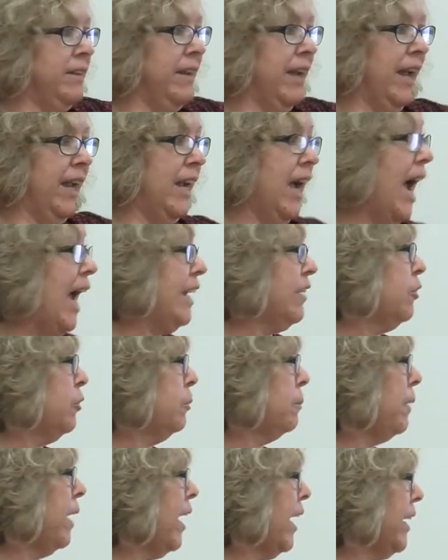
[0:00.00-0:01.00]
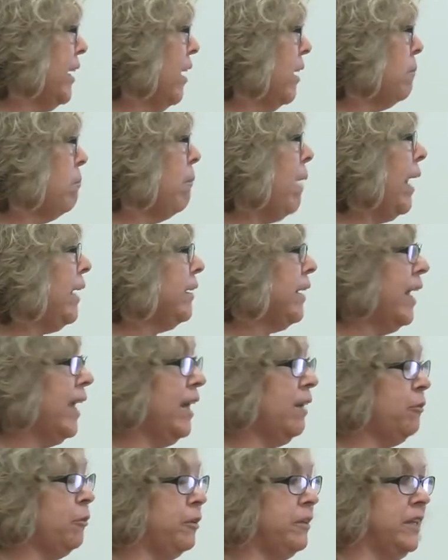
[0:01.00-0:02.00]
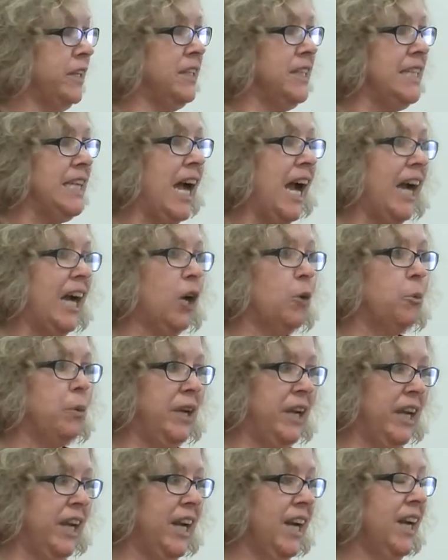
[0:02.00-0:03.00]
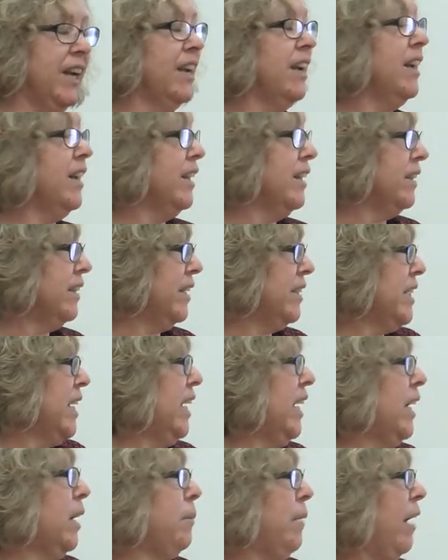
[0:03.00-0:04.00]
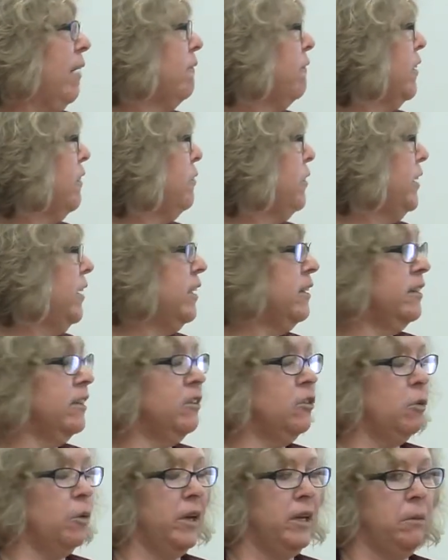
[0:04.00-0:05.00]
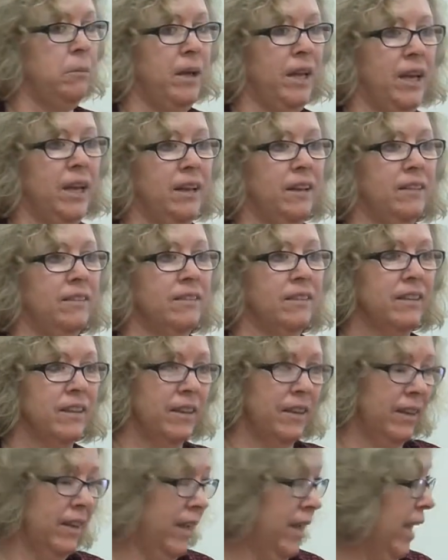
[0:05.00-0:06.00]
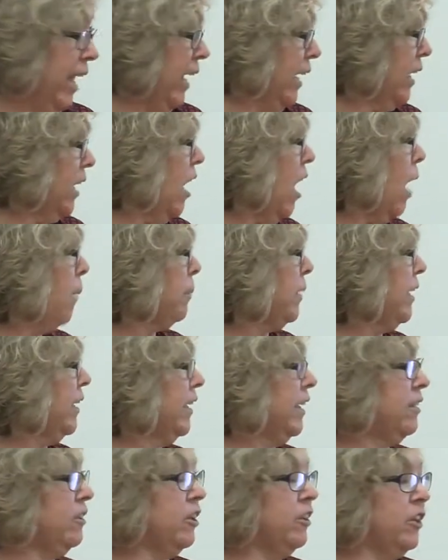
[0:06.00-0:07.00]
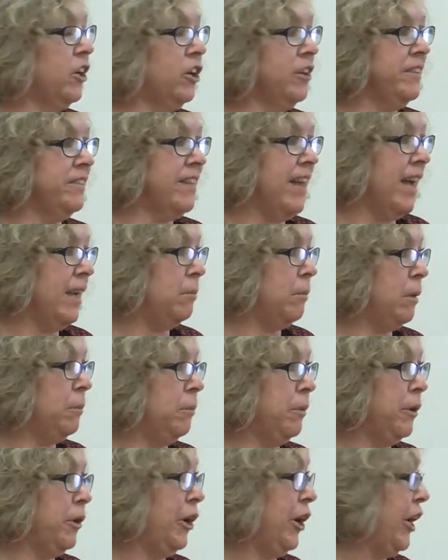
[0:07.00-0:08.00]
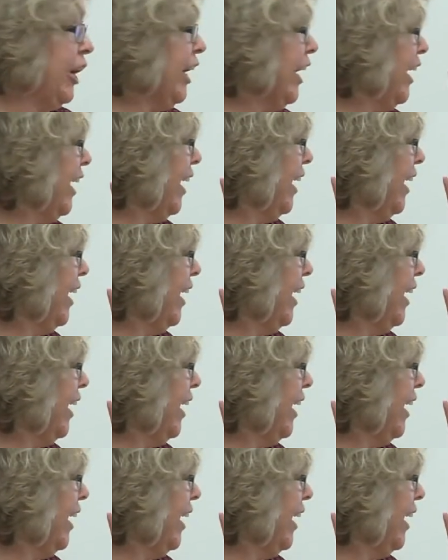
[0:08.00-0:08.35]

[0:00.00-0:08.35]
day. I do mine on Monday for the entire week. They take about 15 to 20 minutes and copy it into their assignment book.